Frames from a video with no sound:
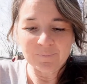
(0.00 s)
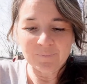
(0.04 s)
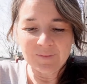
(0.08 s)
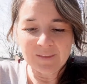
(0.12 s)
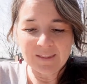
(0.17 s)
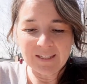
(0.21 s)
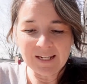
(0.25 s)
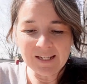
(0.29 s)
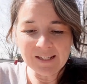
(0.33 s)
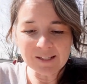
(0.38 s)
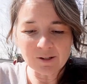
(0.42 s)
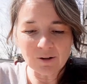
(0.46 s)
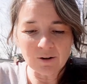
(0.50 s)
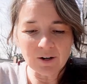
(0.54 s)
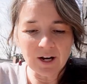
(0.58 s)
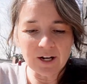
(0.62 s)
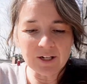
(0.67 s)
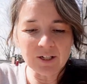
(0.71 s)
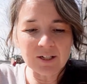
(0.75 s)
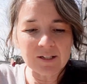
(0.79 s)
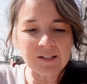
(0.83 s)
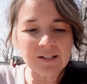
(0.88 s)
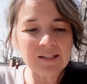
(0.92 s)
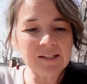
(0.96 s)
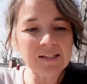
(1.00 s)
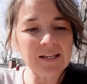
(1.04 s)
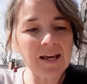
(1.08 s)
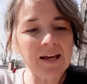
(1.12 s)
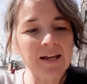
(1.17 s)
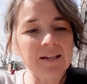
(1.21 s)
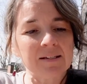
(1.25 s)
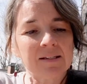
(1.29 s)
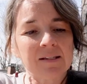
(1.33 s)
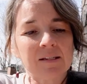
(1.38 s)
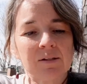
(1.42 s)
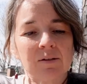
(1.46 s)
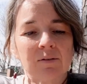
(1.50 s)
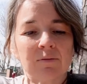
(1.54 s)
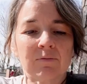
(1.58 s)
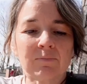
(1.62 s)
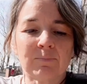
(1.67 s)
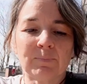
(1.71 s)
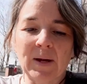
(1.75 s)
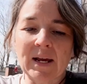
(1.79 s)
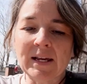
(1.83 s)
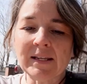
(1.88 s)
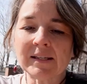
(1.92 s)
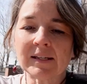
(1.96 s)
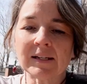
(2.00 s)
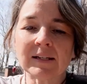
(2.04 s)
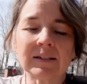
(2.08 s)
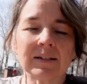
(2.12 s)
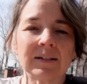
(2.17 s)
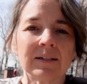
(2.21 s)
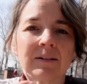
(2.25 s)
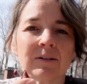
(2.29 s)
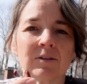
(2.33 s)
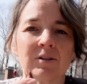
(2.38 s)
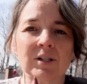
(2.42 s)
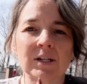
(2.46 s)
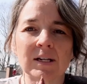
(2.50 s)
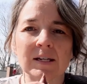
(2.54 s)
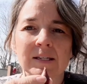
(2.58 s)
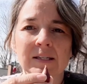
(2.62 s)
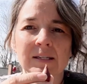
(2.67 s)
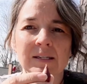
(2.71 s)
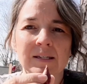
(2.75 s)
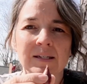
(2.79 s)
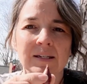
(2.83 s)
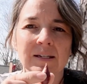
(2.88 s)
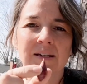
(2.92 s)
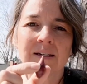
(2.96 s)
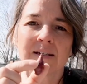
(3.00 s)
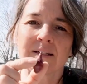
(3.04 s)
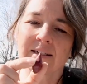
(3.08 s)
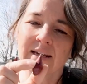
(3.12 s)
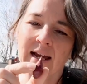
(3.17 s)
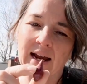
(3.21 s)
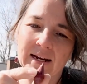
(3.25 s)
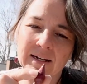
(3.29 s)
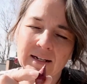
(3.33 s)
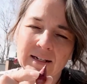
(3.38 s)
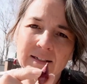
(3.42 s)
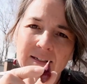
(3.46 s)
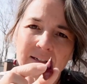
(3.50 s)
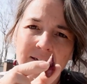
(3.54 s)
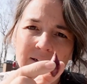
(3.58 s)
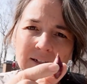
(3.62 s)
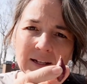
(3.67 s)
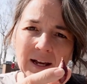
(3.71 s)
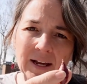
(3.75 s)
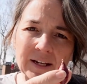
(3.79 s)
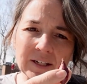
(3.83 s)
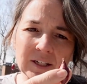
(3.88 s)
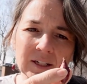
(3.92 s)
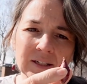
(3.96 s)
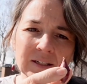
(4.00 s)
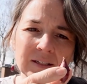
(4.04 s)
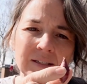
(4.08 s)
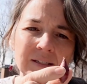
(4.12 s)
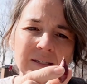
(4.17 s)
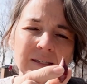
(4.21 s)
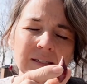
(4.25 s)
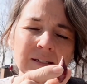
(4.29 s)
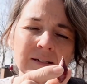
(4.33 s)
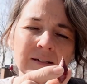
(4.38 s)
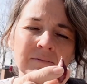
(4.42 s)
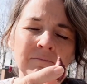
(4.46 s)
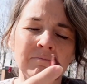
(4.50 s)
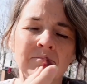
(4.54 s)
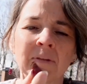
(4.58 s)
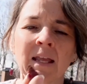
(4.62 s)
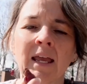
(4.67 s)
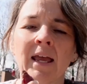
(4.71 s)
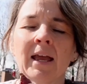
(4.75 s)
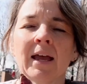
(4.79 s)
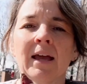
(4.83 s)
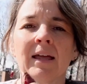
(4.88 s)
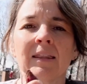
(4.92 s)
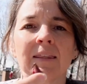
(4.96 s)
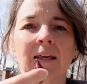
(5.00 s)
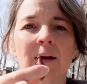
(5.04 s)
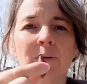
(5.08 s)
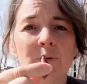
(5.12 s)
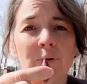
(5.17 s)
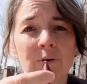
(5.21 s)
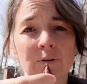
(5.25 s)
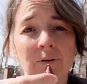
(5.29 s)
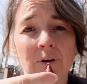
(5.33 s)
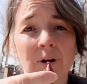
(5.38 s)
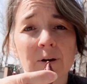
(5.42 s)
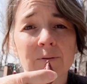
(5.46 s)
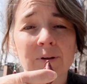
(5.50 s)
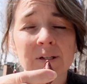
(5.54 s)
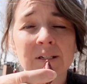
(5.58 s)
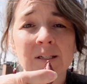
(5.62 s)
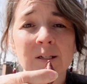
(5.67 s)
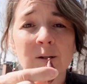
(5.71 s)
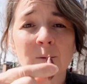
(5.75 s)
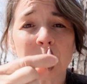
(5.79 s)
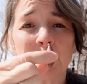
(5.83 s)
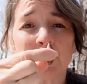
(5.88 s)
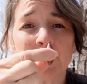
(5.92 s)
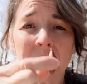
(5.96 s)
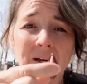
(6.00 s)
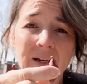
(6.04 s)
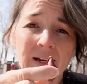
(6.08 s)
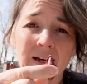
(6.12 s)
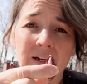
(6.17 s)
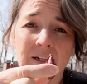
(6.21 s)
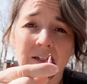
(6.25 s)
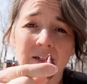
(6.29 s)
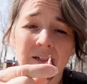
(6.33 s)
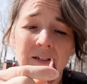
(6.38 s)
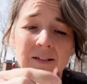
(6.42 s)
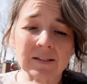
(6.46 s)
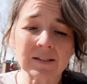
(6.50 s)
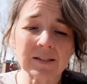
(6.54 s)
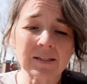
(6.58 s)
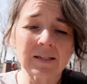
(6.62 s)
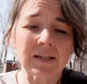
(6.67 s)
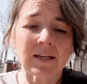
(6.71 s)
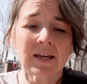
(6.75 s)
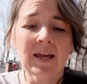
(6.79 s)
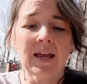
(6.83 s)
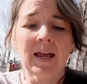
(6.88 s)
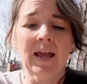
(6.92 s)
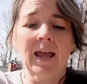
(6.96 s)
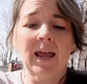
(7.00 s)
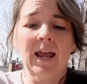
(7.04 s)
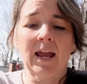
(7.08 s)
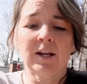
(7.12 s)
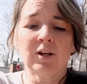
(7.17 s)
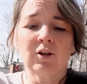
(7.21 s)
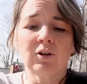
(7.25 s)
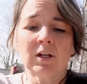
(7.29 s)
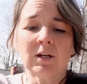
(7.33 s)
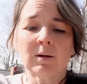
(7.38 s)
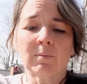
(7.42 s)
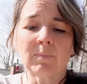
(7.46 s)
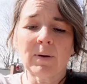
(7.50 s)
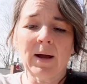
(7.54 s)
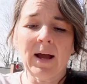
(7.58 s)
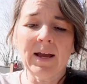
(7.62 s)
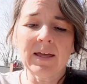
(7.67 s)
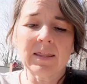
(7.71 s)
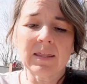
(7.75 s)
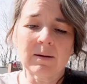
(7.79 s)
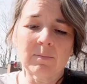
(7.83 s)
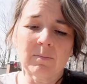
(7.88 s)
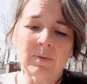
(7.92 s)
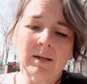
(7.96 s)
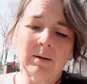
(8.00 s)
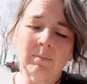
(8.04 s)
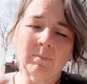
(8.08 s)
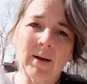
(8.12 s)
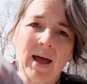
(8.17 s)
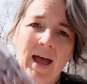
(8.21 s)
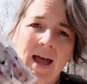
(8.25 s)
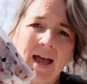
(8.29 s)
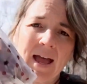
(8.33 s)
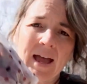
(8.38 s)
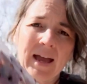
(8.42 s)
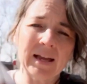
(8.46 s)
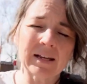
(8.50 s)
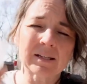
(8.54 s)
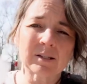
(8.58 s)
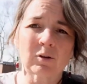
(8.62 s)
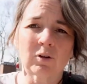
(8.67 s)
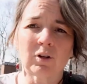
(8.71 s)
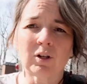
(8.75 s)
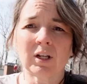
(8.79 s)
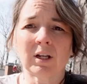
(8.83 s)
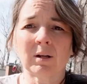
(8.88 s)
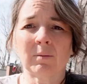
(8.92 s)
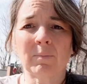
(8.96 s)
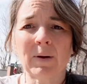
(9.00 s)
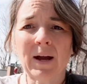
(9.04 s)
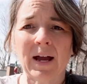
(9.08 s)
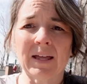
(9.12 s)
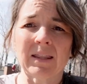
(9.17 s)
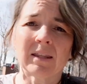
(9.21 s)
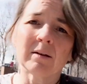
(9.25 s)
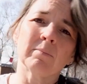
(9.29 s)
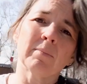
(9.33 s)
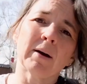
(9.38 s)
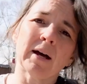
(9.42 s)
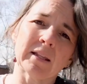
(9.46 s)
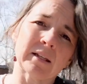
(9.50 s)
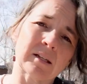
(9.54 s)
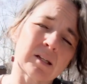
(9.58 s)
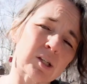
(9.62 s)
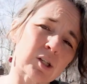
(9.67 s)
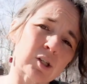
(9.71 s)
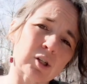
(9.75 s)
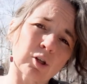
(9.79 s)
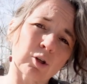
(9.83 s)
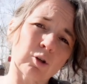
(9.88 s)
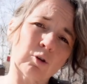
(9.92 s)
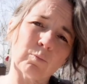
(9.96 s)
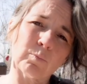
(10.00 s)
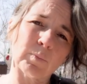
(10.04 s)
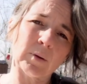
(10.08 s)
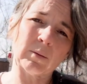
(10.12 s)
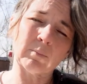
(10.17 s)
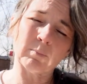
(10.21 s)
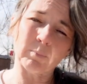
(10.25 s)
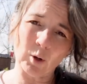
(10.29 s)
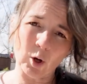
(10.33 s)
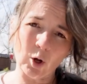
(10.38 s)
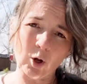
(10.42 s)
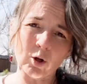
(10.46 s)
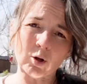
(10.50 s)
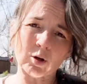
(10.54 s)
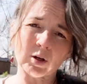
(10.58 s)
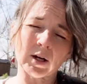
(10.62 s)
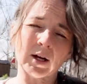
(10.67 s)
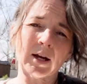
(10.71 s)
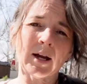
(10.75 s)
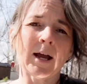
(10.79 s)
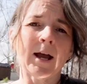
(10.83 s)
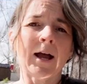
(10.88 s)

These are onion sets. Basically, they're just tiny little onions that will grow into big onions. And you can buy them in bags, or you can buy them by the scoop in bulk.